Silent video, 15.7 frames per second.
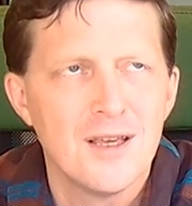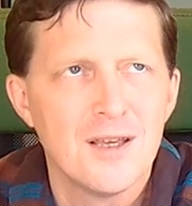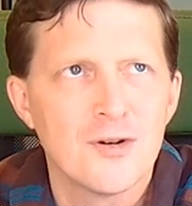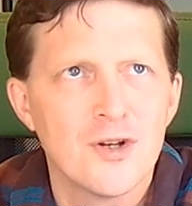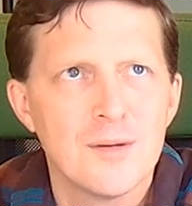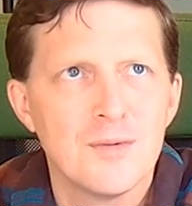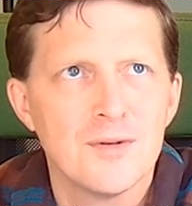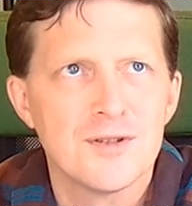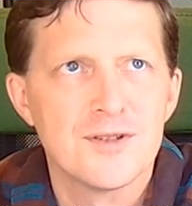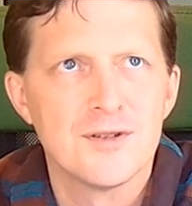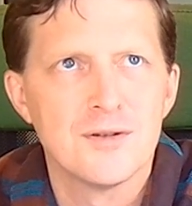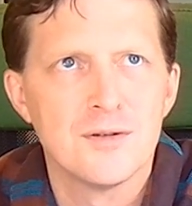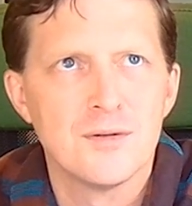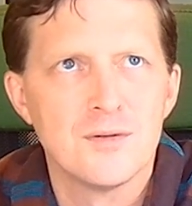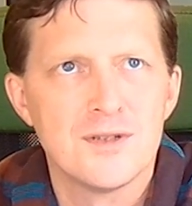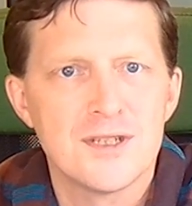you're able
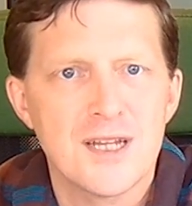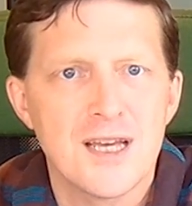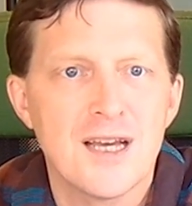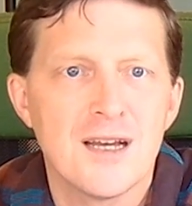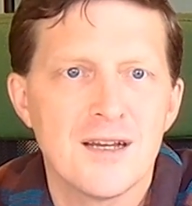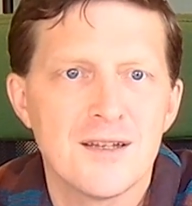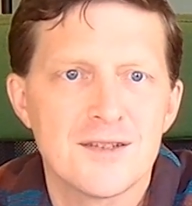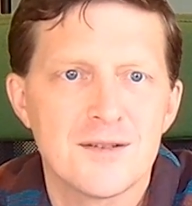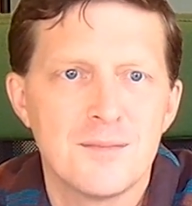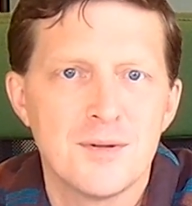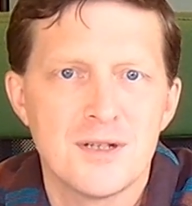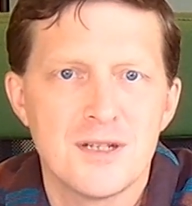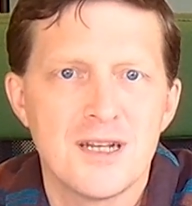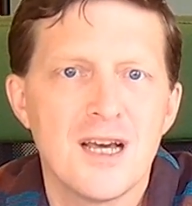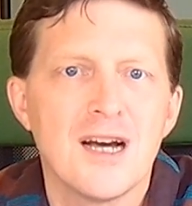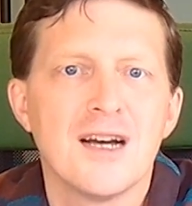to test,
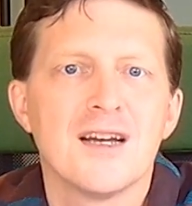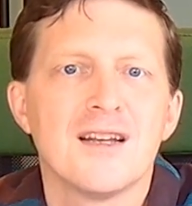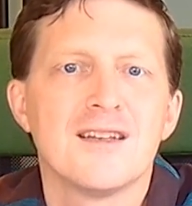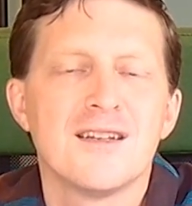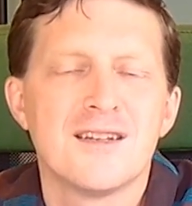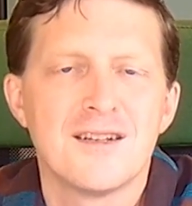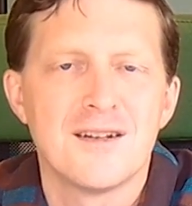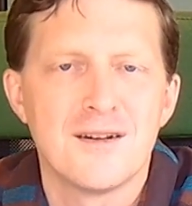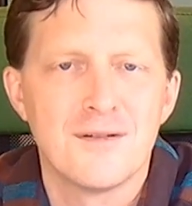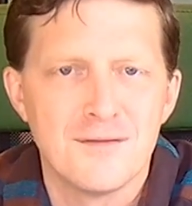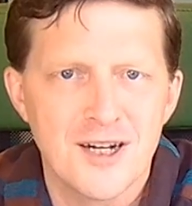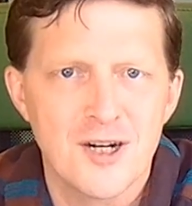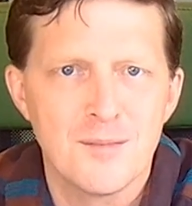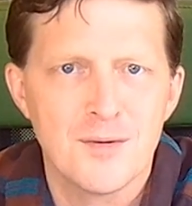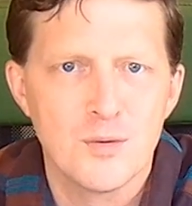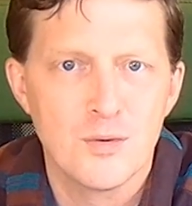but not in an
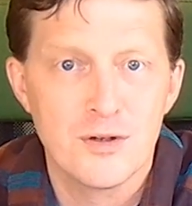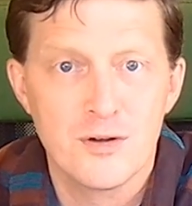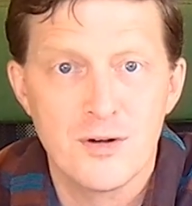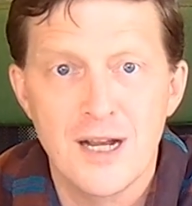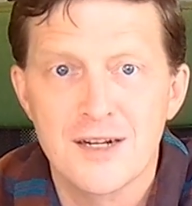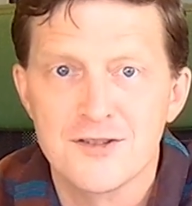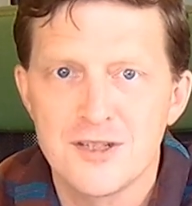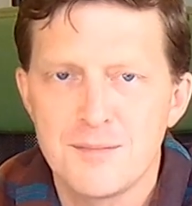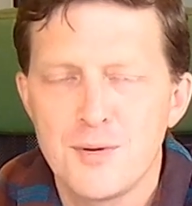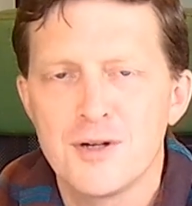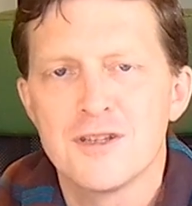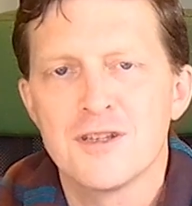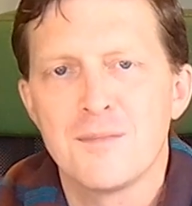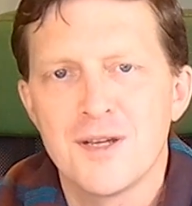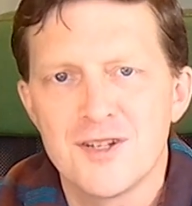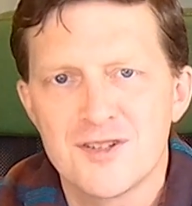environment where you're actually putting
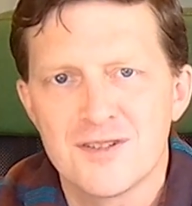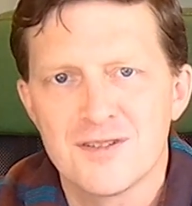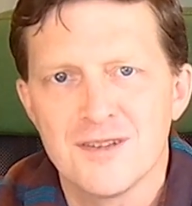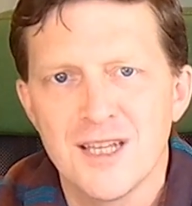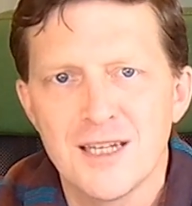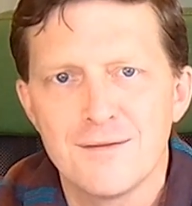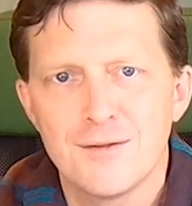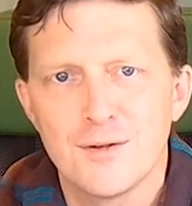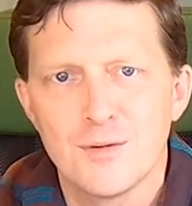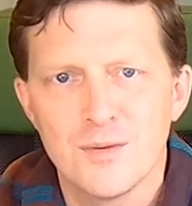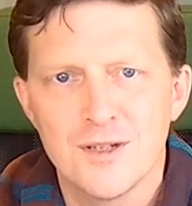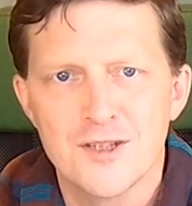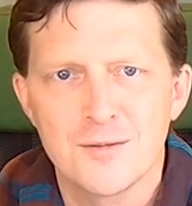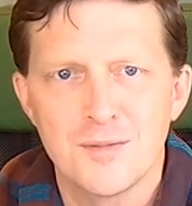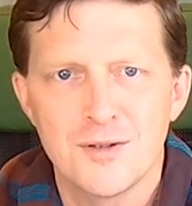the patient's life at risk,